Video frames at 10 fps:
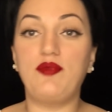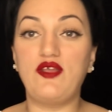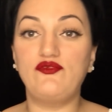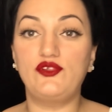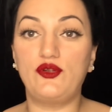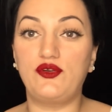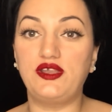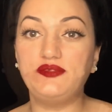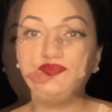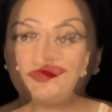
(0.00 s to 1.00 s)
by
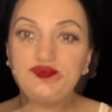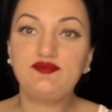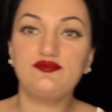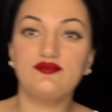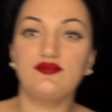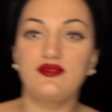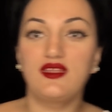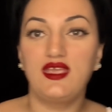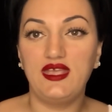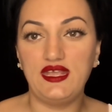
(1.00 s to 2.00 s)
Florije,
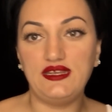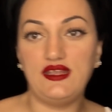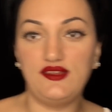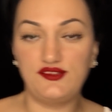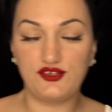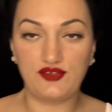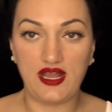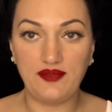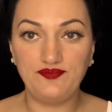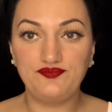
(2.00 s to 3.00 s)
in
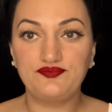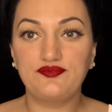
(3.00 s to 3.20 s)
Instagram.